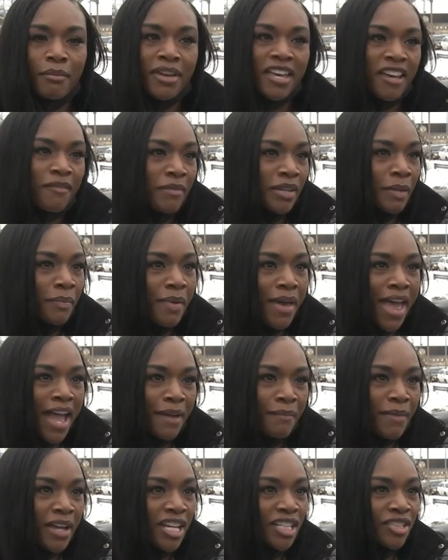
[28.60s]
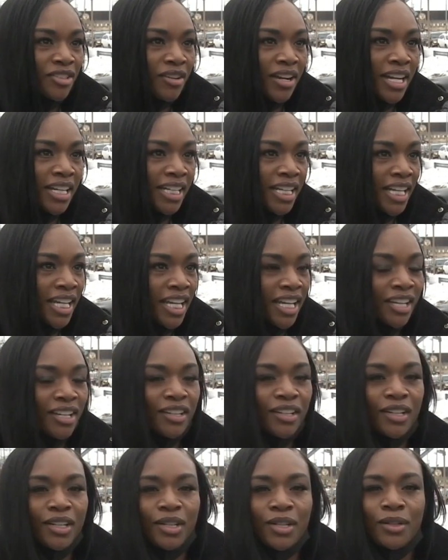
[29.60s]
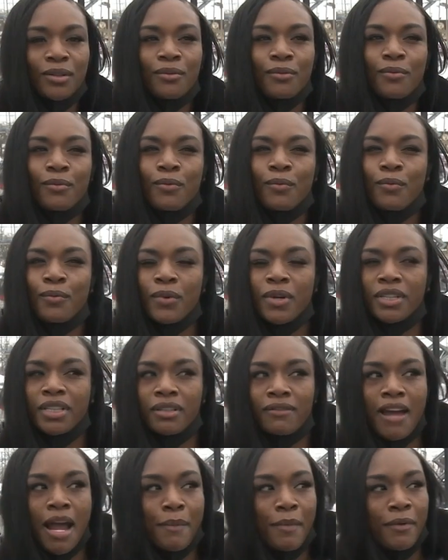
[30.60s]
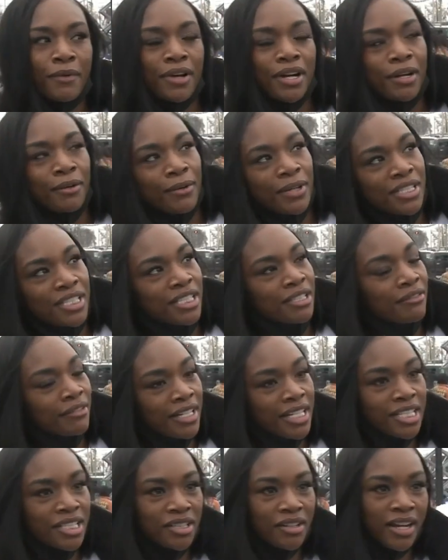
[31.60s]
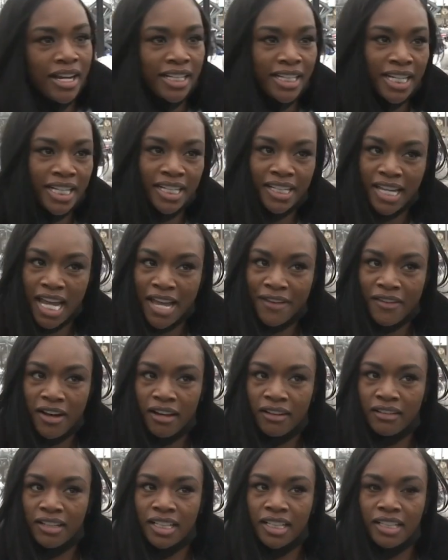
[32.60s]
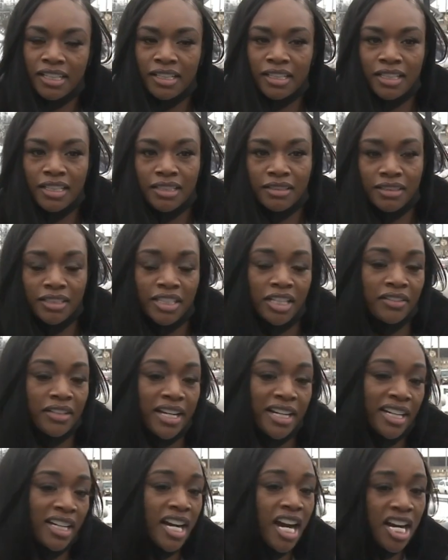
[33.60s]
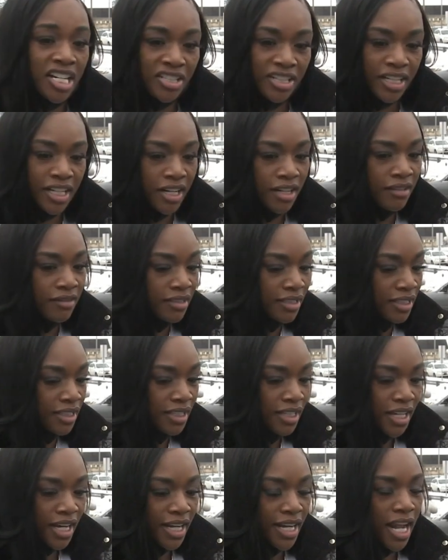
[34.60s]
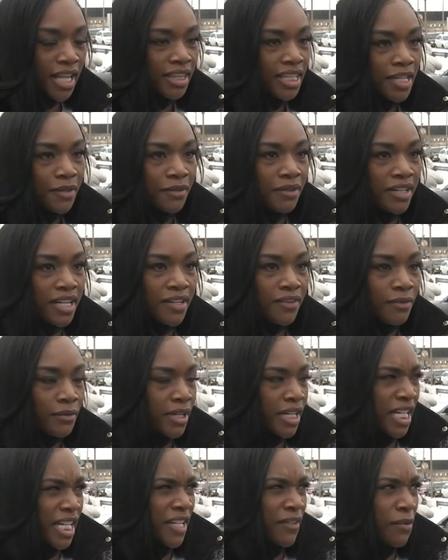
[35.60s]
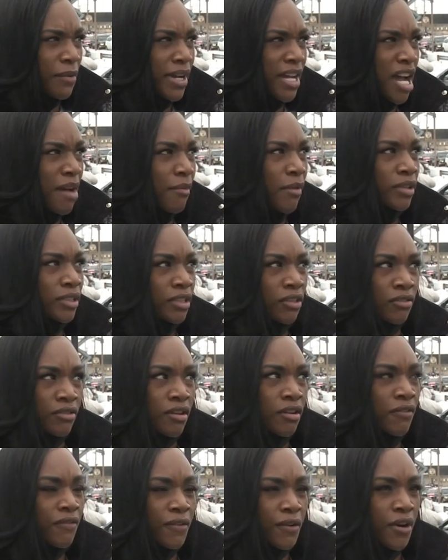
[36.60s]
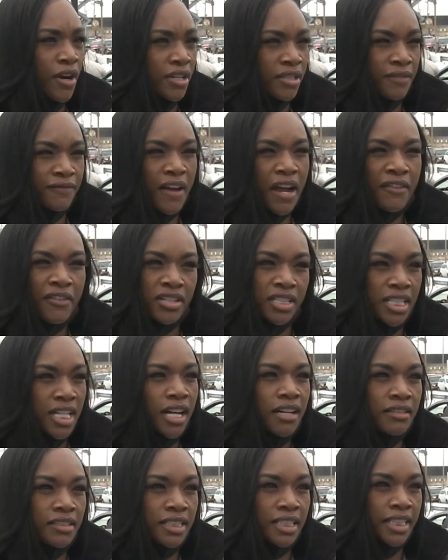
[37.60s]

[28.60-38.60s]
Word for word: B. A. B. the Pac-Man joined in the rapper uh, Richie Reed joined in and gave out, uh, donated 100 coats. And I think we're going to give, give away almost, I don't know, 400, 500 coats